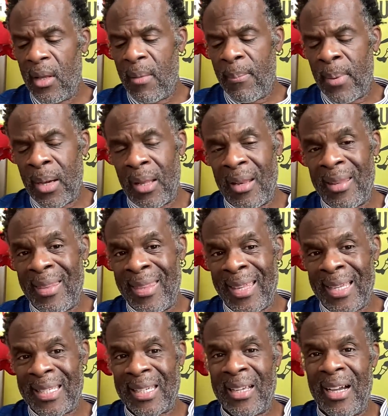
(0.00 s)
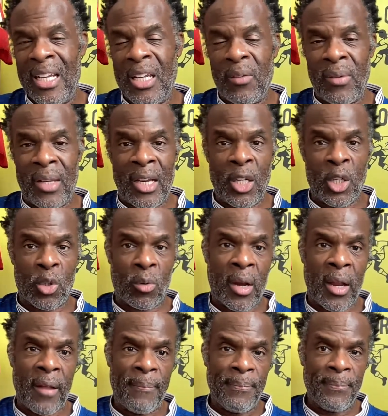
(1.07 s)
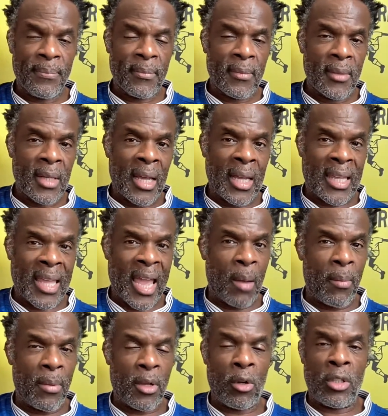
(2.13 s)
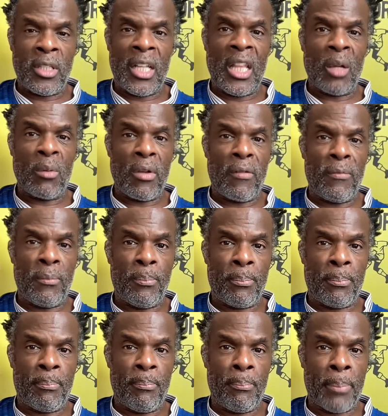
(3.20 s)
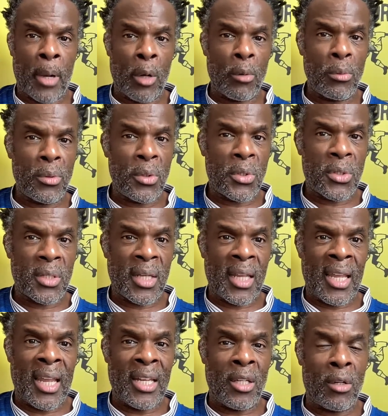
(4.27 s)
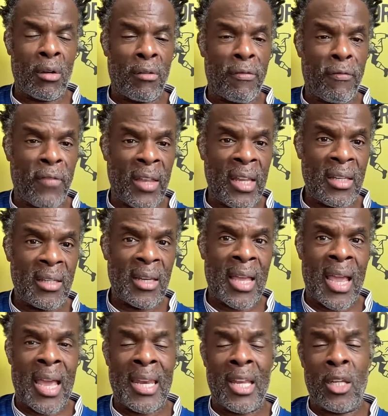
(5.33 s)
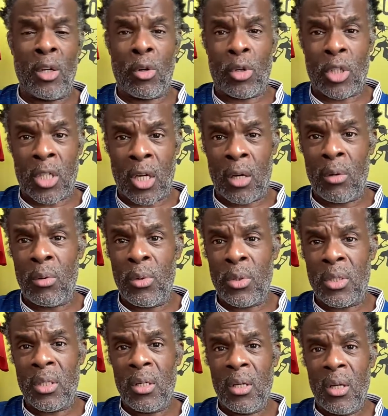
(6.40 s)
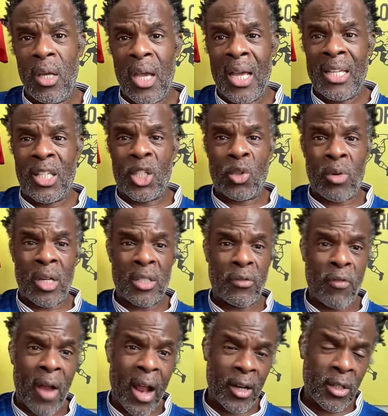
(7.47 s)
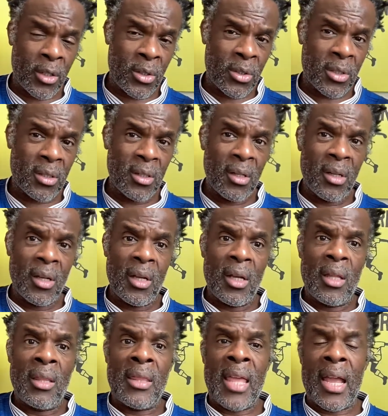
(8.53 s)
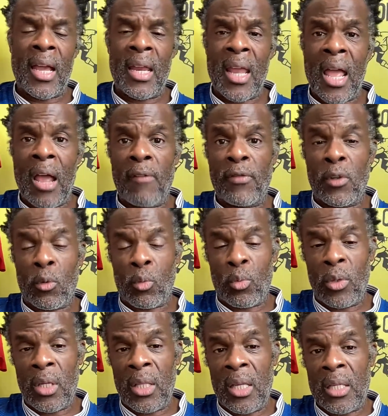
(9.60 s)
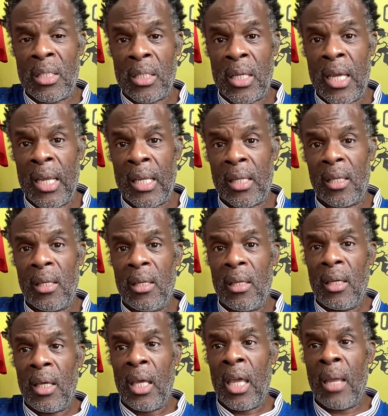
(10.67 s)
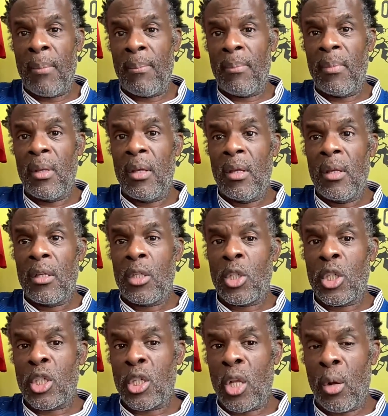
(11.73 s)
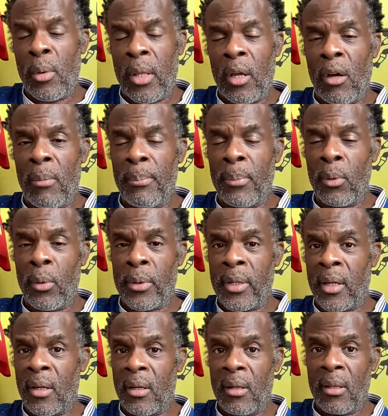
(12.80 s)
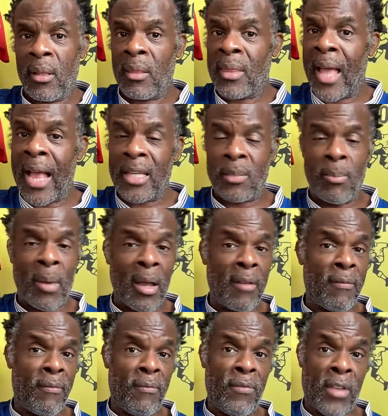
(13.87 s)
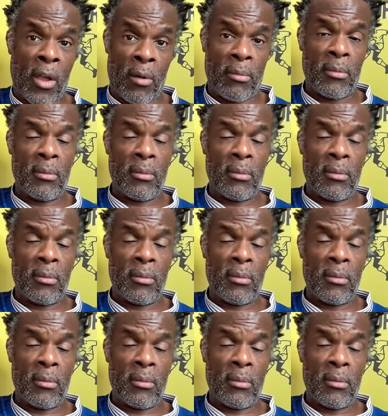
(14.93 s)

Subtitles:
But this kind of an injury, again, when you're dealing with bones in your feet and in your toes and stress fractures, they're going to have to really take him slowly on board here. That's my view.